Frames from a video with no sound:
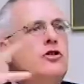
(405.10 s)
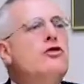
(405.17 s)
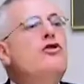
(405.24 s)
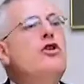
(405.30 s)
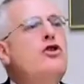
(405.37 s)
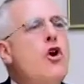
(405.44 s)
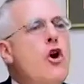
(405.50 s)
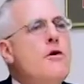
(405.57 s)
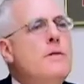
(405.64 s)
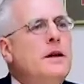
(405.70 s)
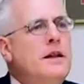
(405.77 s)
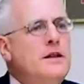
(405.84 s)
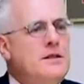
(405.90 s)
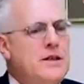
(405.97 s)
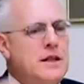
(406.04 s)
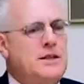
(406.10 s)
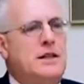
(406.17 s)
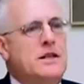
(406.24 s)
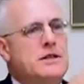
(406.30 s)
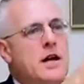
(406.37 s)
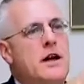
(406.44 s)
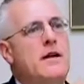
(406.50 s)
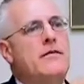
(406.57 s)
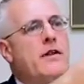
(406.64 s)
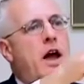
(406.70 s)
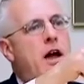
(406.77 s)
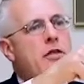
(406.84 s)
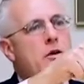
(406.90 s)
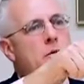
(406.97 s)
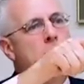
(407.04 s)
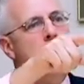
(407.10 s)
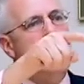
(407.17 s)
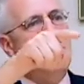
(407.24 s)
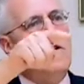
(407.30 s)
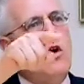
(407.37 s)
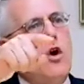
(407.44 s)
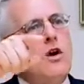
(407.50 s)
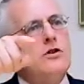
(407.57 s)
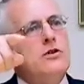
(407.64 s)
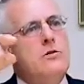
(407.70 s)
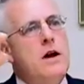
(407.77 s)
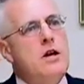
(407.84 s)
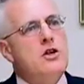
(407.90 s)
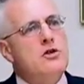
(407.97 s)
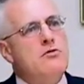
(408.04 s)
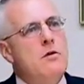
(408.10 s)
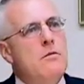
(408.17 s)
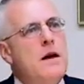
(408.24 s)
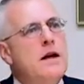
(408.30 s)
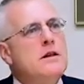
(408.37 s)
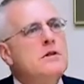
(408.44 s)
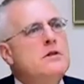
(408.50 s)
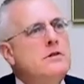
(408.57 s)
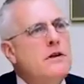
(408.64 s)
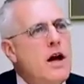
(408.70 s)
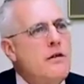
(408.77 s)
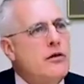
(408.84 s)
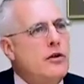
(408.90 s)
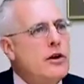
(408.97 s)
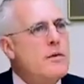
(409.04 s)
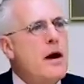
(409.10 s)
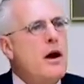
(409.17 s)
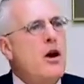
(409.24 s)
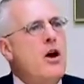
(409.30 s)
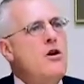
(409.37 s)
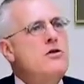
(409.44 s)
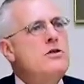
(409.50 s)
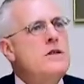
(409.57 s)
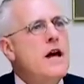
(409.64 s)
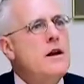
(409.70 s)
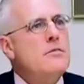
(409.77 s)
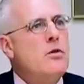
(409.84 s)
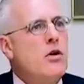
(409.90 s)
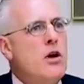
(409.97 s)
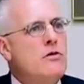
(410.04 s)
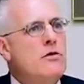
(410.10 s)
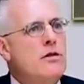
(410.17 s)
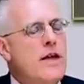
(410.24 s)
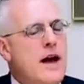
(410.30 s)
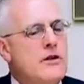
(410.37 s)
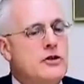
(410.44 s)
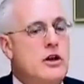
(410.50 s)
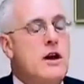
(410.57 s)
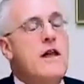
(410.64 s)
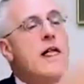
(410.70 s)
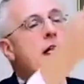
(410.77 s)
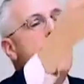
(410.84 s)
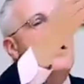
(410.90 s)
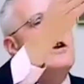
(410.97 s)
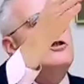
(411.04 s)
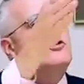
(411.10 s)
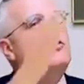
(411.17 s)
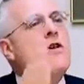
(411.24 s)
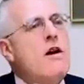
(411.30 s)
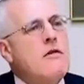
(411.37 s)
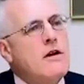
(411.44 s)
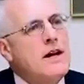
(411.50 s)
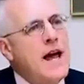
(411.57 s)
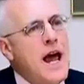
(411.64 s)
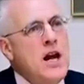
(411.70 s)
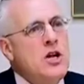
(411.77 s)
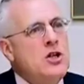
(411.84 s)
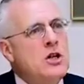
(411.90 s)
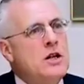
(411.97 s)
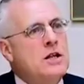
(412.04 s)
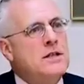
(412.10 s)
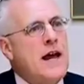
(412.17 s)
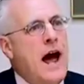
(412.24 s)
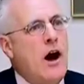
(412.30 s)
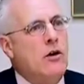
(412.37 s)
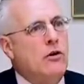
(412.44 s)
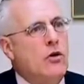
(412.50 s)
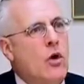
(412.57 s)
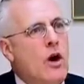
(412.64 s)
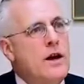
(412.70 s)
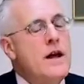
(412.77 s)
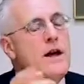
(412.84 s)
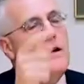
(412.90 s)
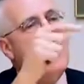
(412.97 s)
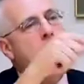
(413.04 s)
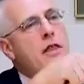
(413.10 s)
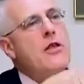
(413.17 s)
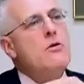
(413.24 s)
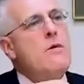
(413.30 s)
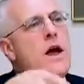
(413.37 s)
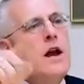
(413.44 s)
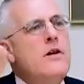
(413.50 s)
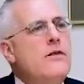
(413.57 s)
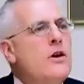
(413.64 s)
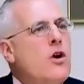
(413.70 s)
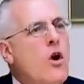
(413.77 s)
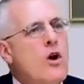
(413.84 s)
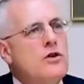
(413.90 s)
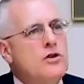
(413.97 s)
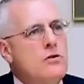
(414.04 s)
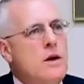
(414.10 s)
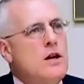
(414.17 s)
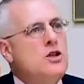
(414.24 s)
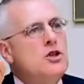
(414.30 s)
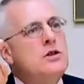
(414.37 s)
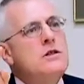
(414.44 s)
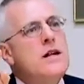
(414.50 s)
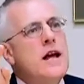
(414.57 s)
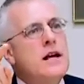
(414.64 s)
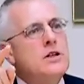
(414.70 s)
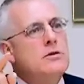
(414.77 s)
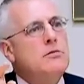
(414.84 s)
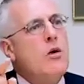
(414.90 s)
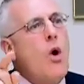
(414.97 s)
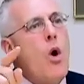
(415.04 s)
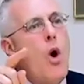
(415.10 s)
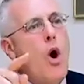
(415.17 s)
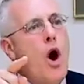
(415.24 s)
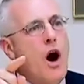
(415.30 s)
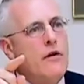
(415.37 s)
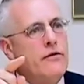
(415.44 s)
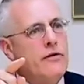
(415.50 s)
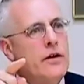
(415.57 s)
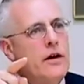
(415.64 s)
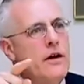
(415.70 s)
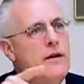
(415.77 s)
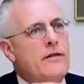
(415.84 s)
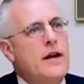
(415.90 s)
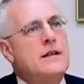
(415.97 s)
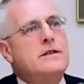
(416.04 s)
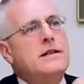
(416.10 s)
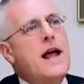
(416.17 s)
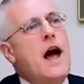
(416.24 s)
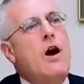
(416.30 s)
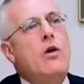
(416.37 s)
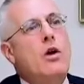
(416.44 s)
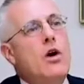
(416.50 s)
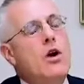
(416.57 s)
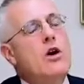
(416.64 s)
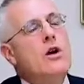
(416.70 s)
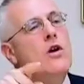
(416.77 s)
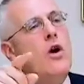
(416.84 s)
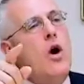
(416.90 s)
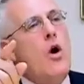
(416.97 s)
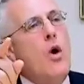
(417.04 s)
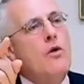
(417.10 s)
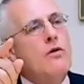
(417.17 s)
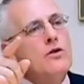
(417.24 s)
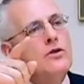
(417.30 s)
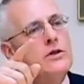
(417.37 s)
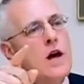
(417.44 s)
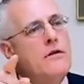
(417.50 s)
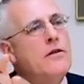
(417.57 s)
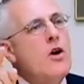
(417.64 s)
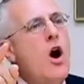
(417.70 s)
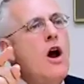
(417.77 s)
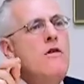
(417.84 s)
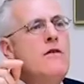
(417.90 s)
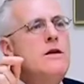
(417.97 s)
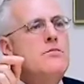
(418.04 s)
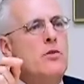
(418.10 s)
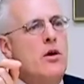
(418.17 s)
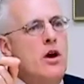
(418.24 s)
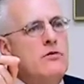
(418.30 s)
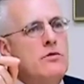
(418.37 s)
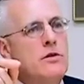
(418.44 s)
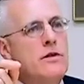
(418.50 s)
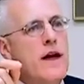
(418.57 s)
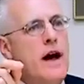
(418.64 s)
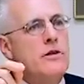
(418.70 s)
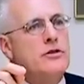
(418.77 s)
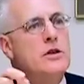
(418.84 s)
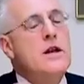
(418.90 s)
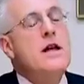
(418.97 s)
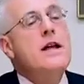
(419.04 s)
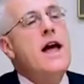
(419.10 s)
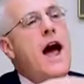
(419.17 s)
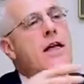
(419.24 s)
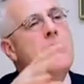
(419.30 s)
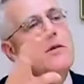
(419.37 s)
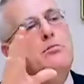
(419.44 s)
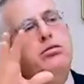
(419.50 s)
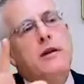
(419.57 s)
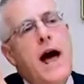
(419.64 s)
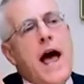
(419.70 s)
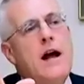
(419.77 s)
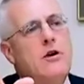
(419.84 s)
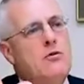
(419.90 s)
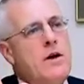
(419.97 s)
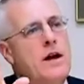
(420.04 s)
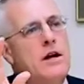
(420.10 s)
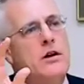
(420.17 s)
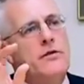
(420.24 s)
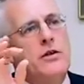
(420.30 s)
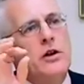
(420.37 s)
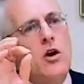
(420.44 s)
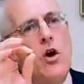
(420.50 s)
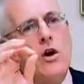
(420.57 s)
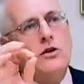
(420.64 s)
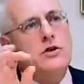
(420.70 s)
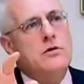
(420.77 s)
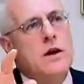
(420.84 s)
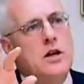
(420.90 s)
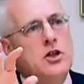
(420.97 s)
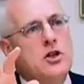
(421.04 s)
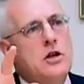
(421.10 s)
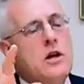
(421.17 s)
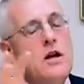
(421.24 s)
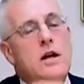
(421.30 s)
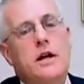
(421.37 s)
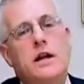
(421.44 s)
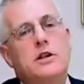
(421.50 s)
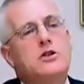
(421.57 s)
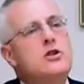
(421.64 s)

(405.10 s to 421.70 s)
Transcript: the turbulent 60s, and the rate of incarceration remains level at about 110 per 100,000. Segregation is outlawed, and the rate of incarceration takes off. It's now over 700 per 100,000, and the black rate of incarceration is,